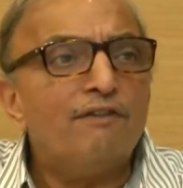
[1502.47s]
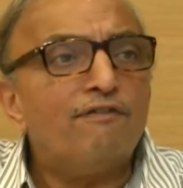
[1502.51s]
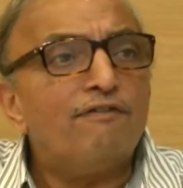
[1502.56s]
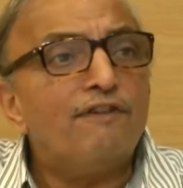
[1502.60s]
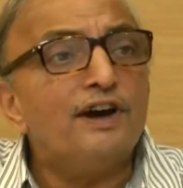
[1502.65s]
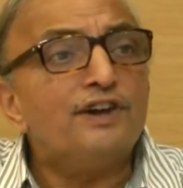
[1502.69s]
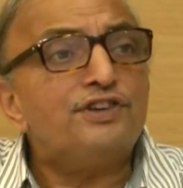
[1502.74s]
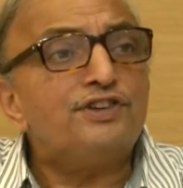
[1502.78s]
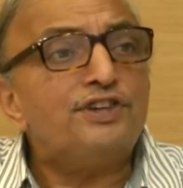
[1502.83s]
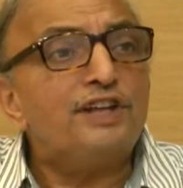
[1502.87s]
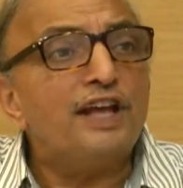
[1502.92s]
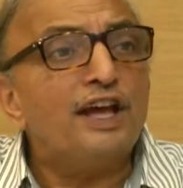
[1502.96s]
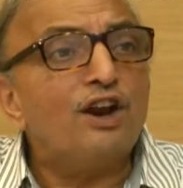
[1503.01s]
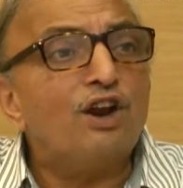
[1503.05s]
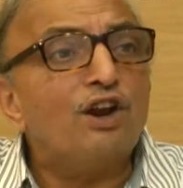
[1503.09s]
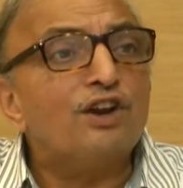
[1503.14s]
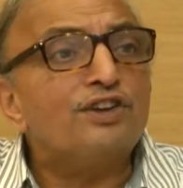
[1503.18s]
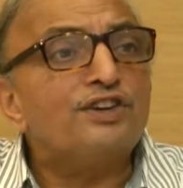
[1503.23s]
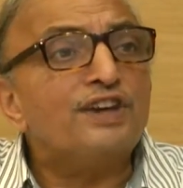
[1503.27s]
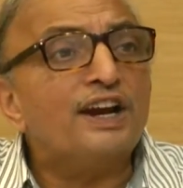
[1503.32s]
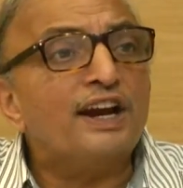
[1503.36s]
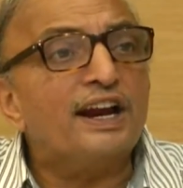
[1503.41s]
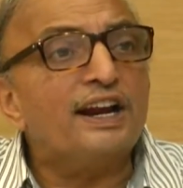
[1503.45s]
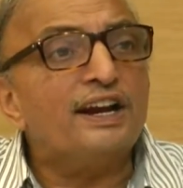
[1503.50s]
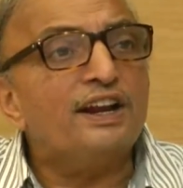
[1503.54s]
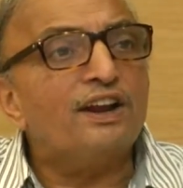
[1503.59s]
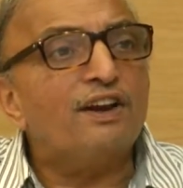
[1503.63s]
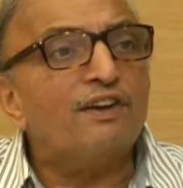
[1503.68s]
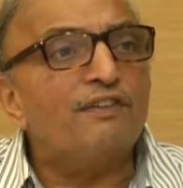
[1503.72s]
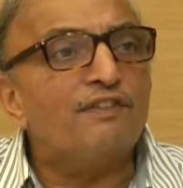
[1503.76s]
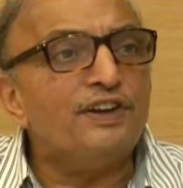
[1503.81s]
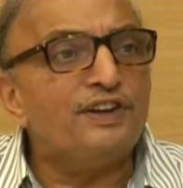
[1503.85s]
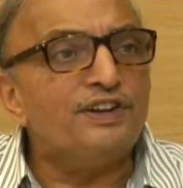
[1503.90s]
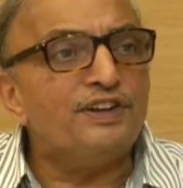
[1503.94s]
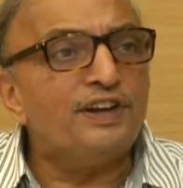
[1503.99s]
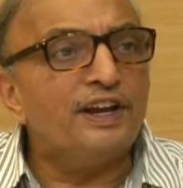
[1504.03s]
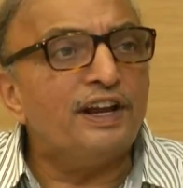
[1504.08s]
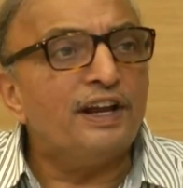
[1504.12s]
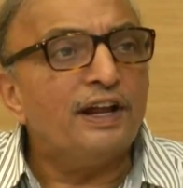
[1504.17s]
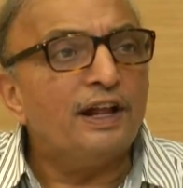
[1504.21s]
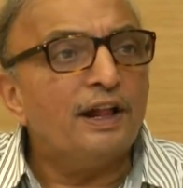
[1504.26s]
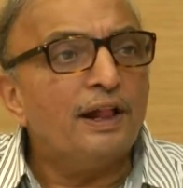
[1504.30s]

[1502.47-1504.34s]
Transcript: first year or second year of engineering.